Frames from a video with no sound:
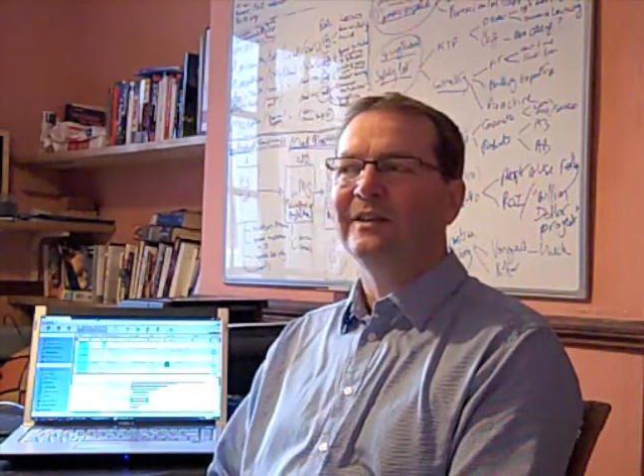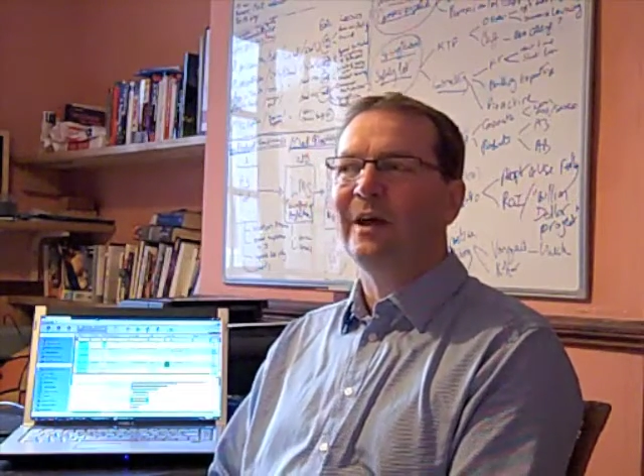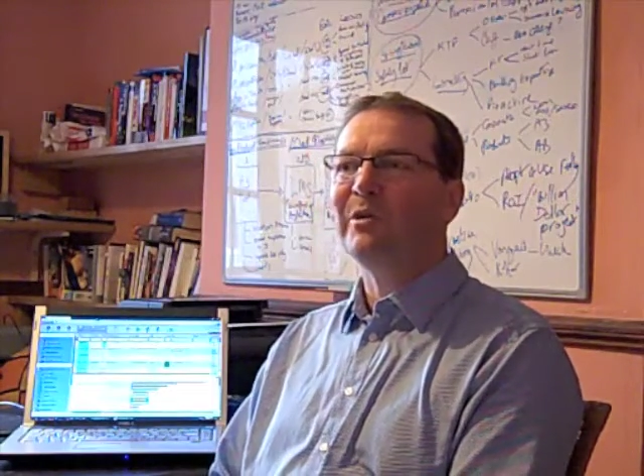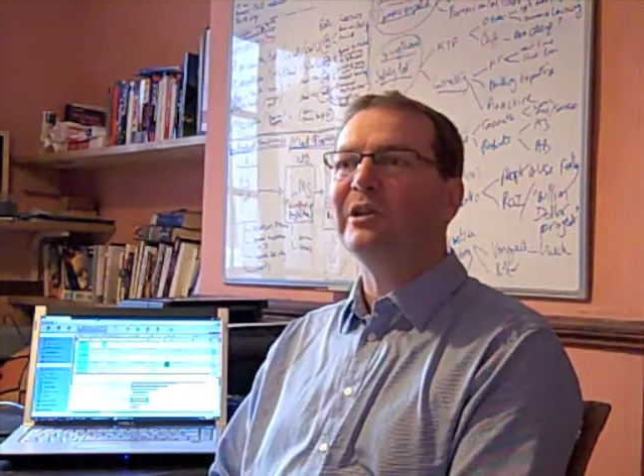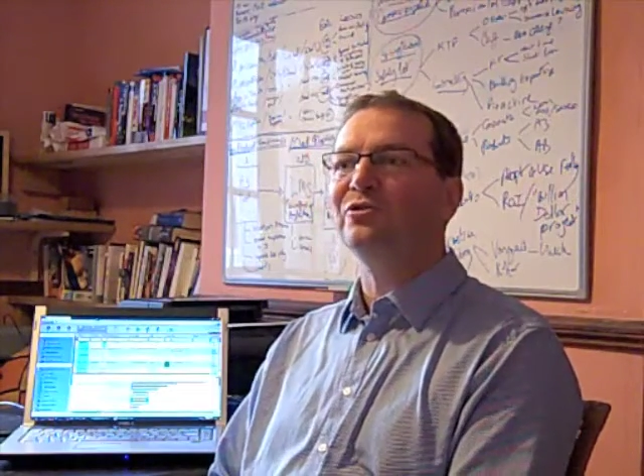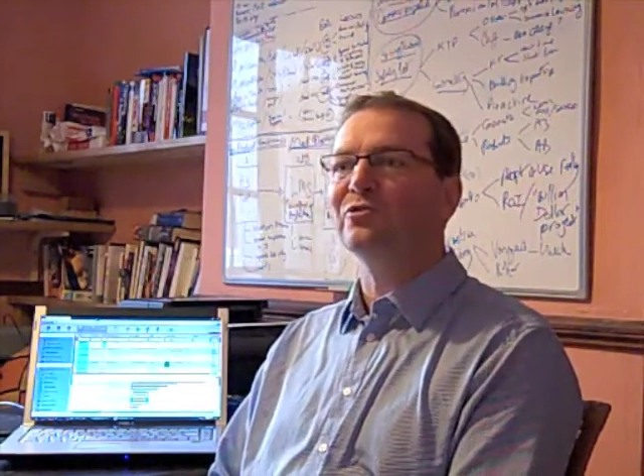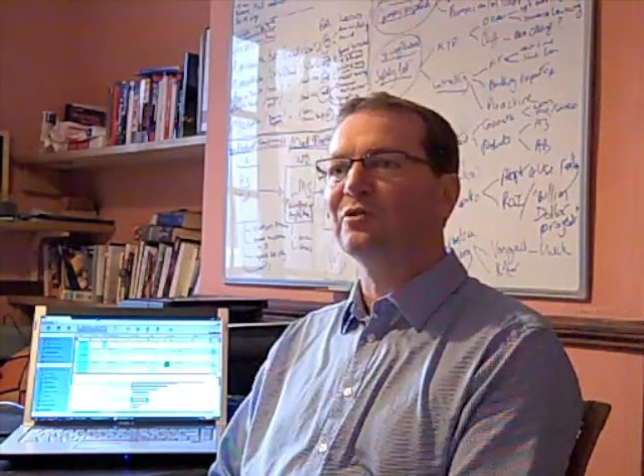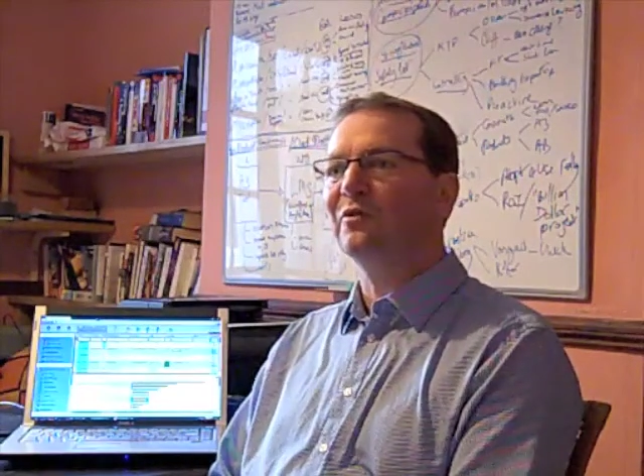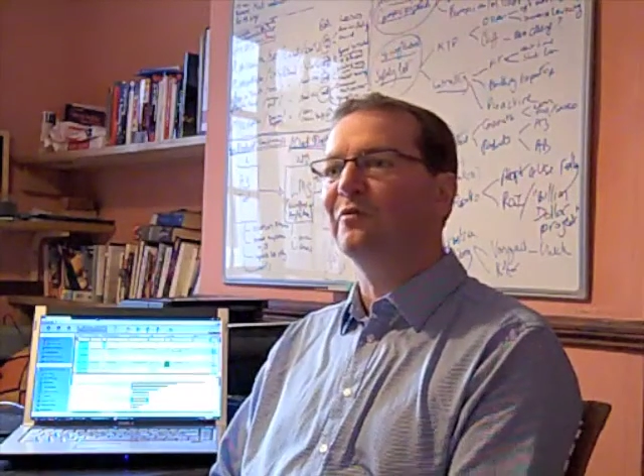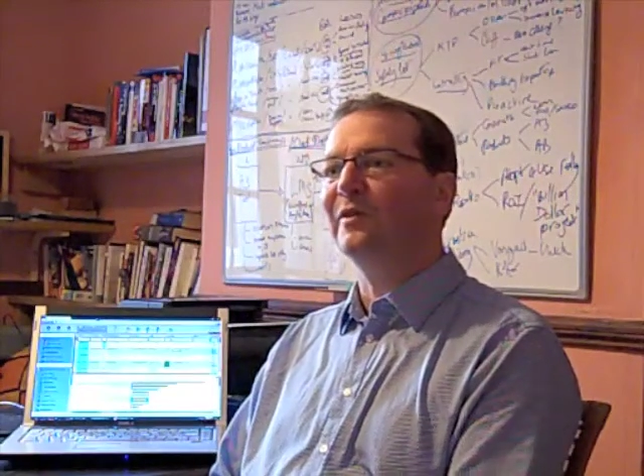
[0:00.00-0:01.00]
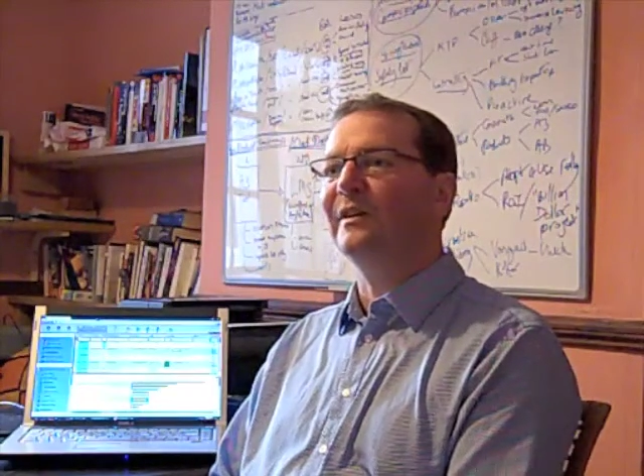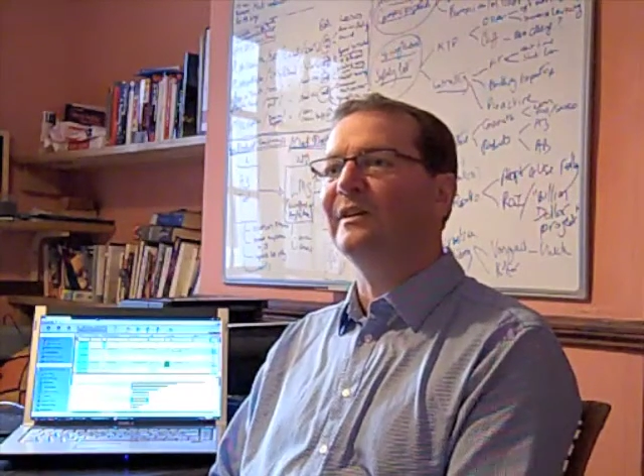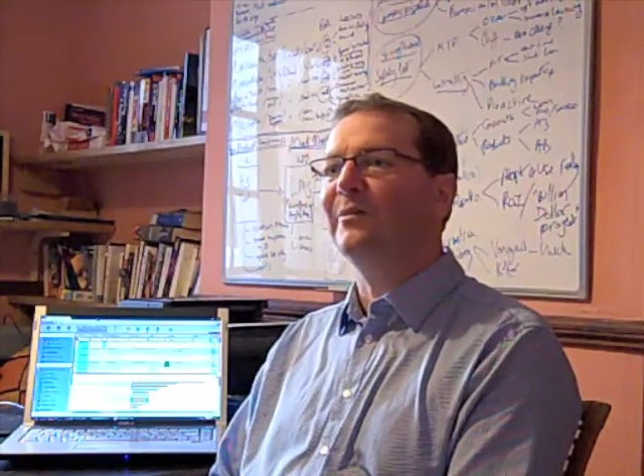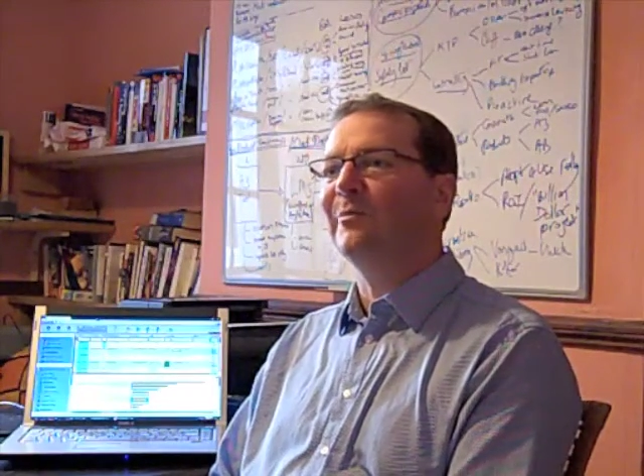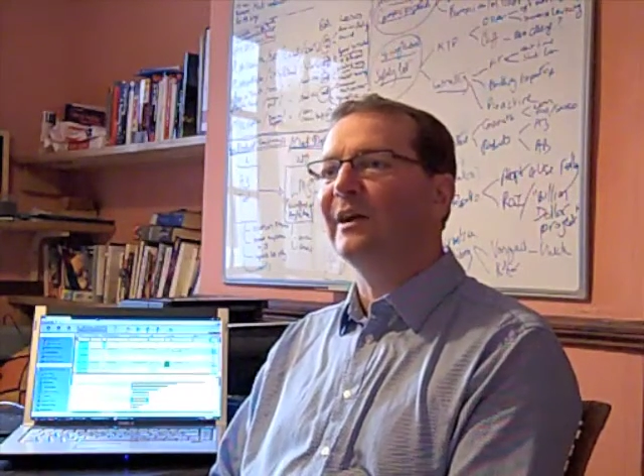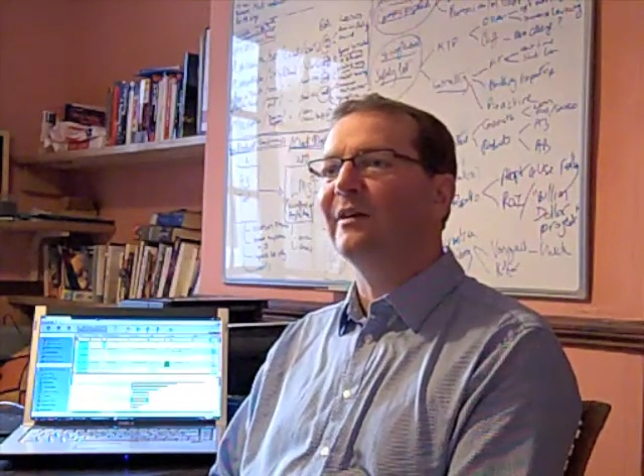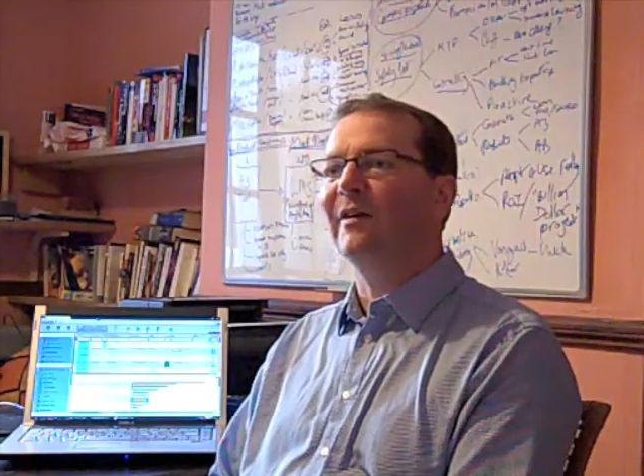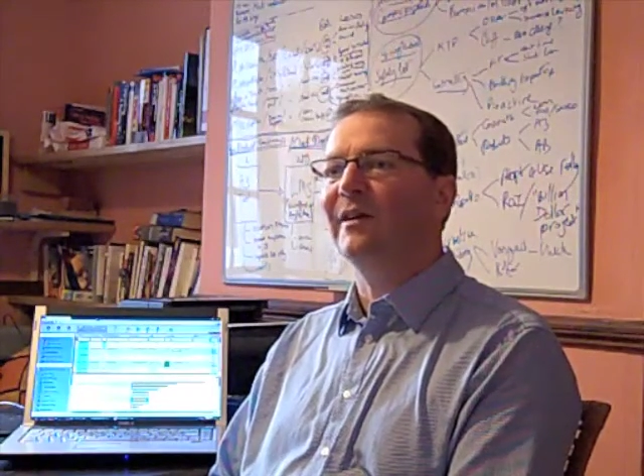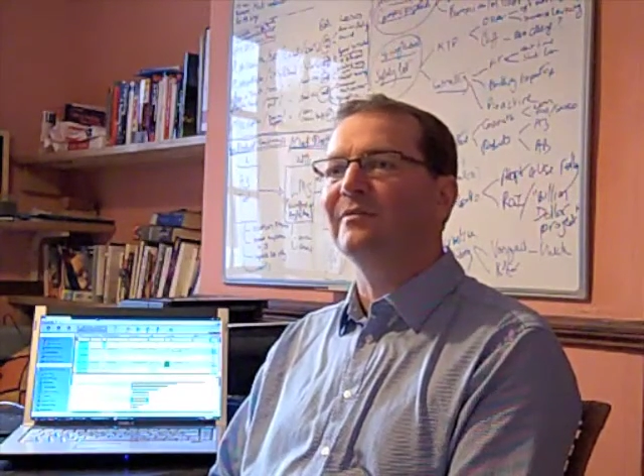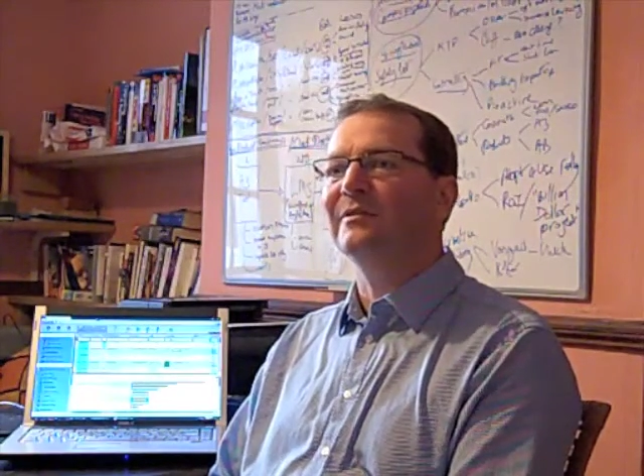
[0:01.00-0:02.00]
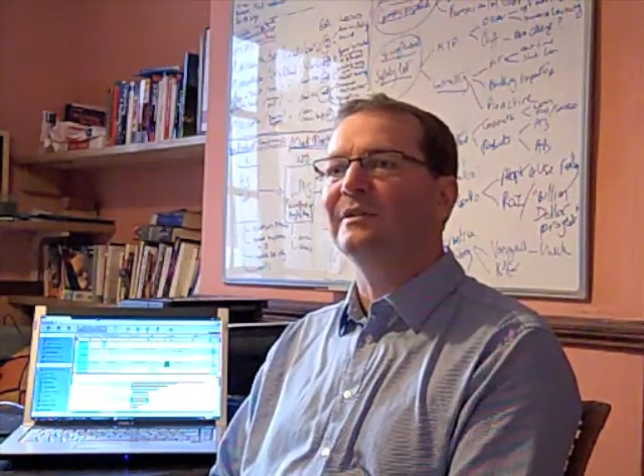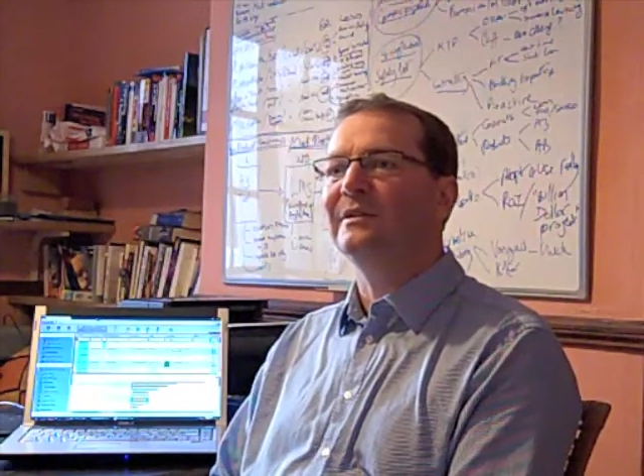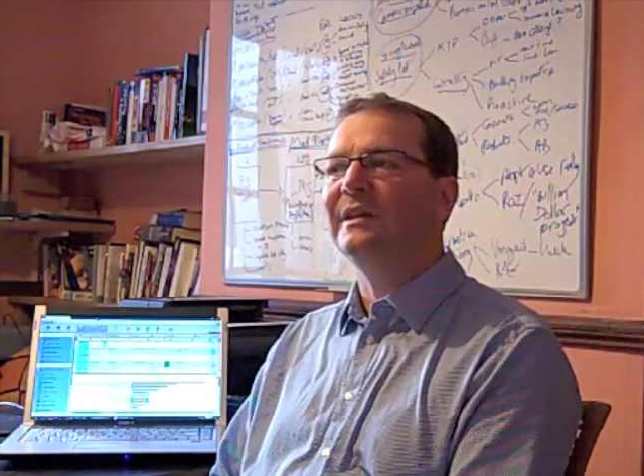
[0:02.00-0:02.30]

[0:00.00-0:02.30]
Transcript: That means your software in the background